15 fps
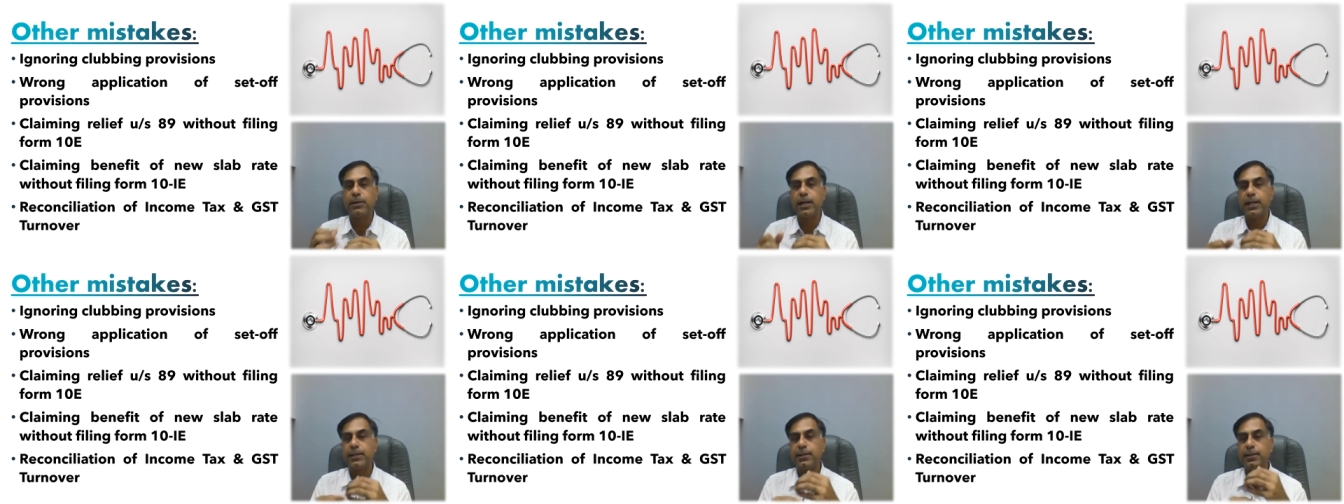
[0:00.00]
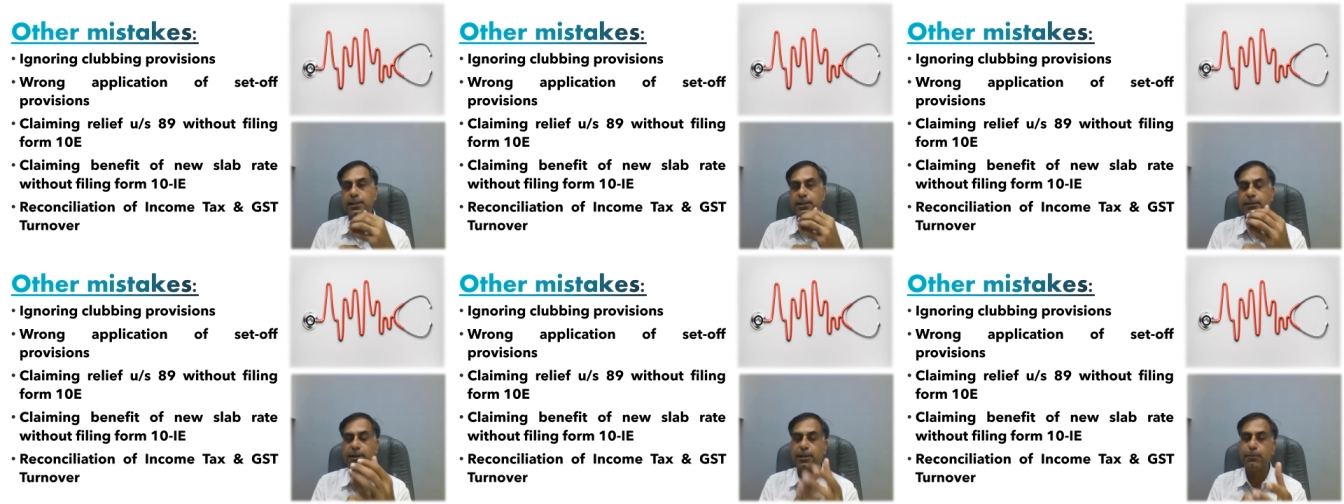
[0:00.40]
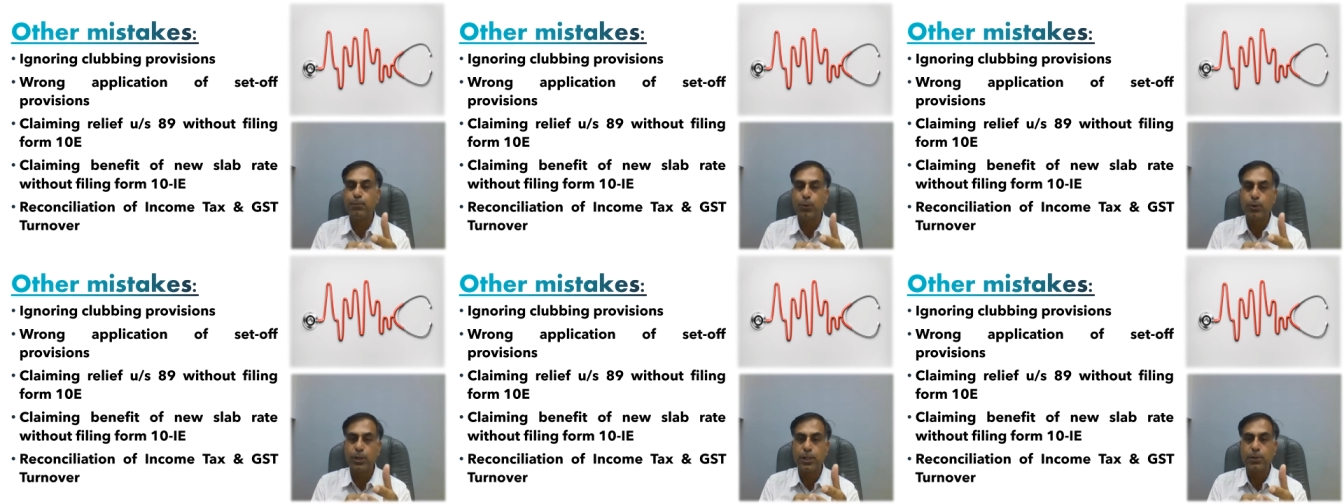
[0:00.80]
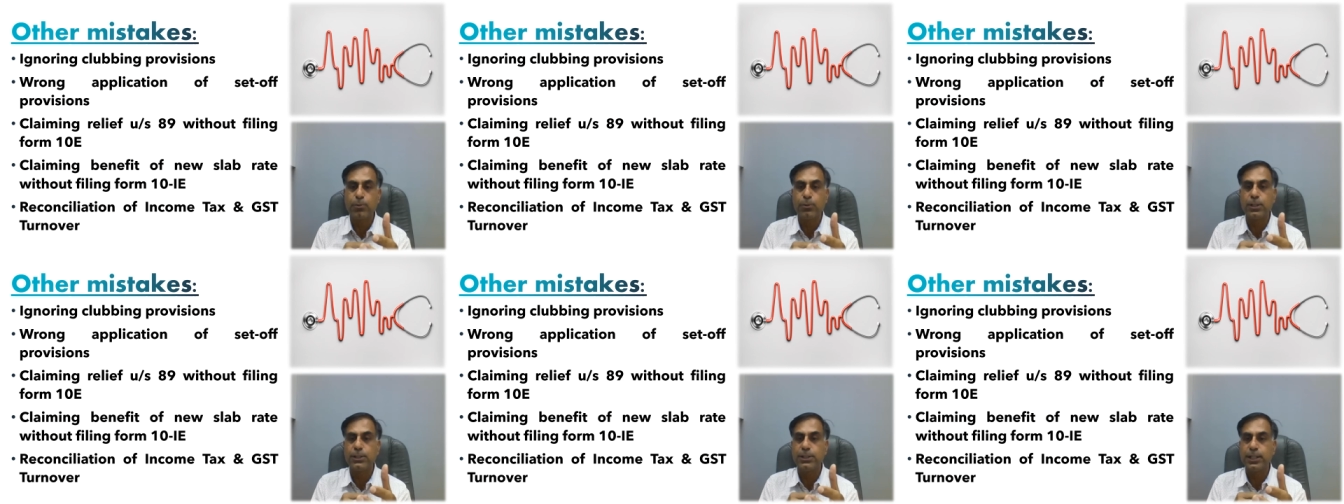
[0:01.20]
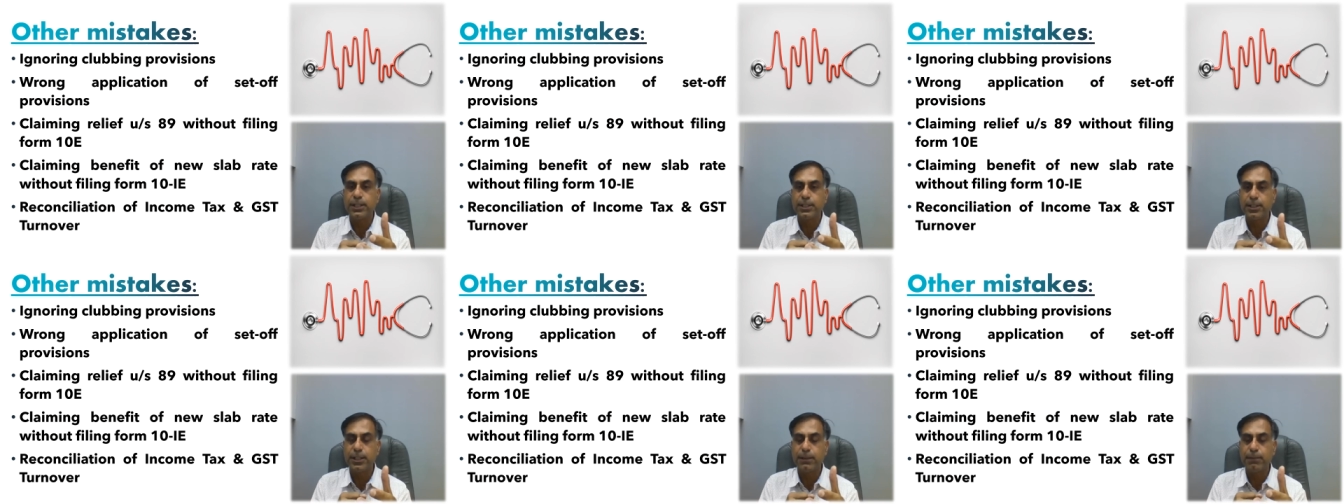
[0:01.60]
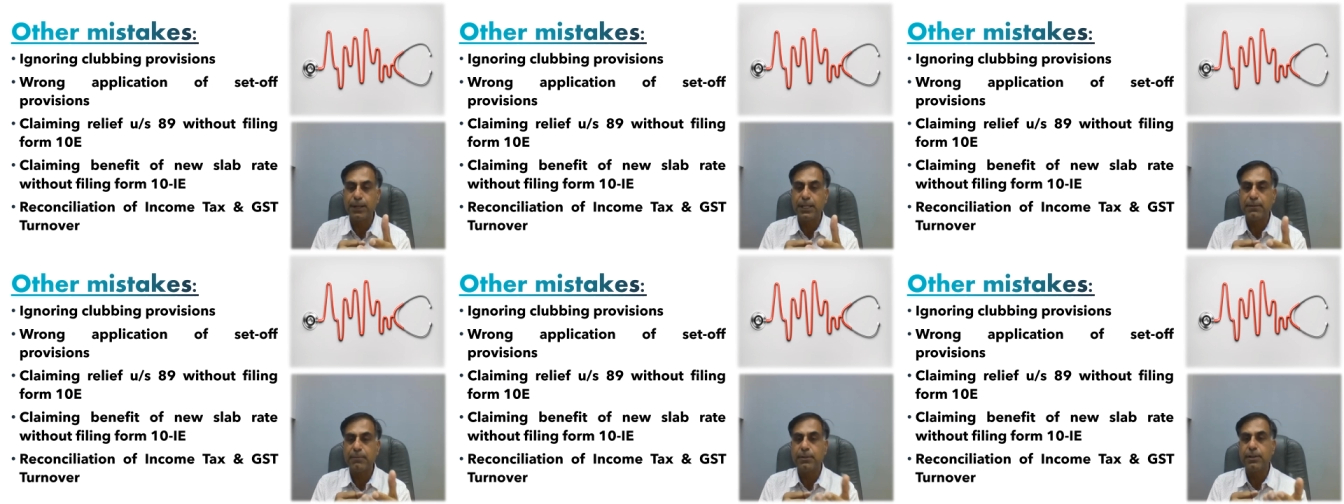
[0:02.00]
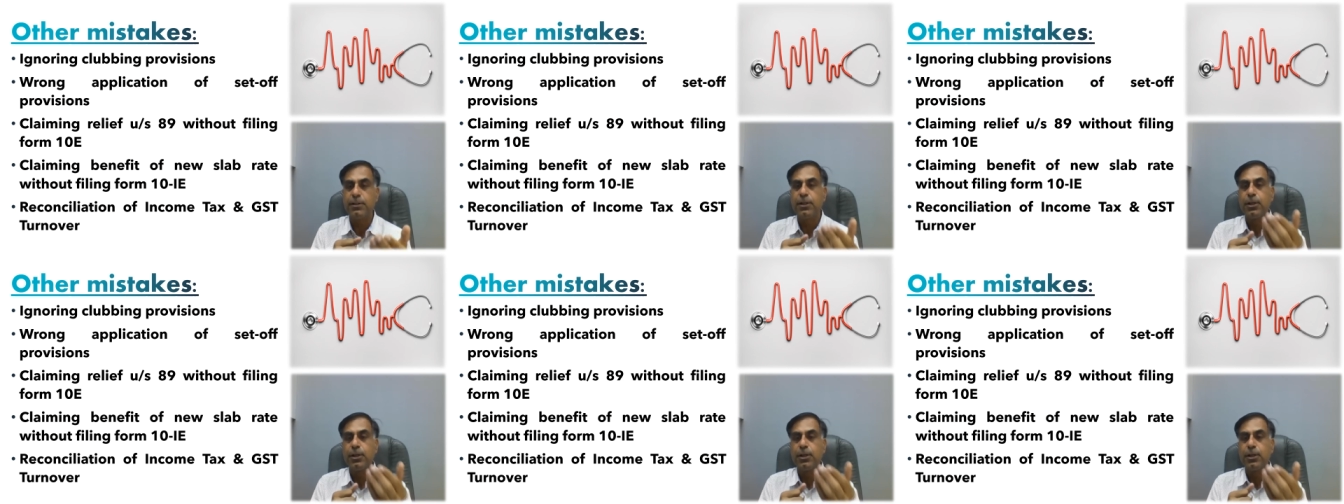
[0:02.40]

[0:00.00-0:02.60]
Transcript: either they will report it to the GST department